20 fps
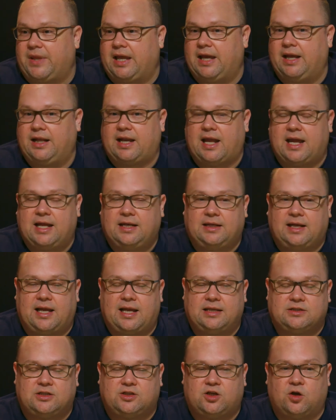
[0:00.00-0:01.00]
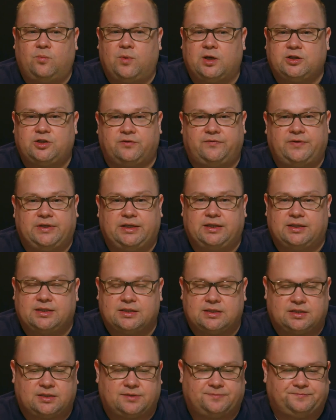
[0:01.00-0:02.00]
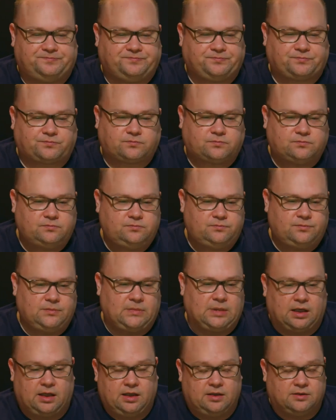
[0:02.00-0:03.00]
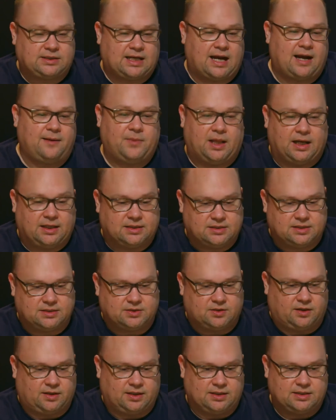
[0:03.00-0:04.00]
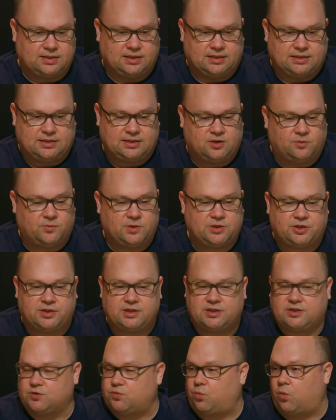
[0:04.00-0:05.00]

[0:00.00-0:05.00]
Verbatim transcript: and, and and so much of it is, you know, timelines is on this list. So much of this is